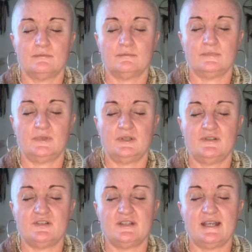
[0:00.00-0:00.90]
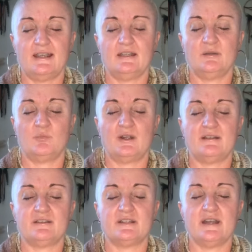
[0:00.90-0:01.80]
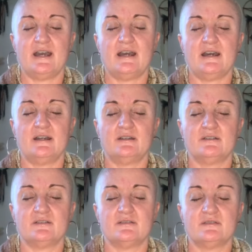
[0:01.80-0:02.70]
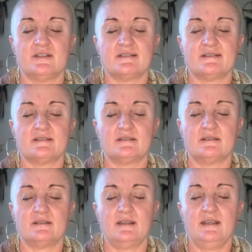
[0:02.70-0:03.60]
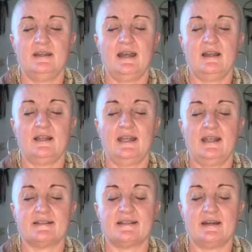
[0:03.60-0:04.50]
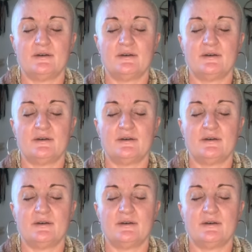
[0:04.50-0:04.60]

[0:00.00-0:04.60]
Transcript: And as you're taking the breath to the heart, just inhale and exhale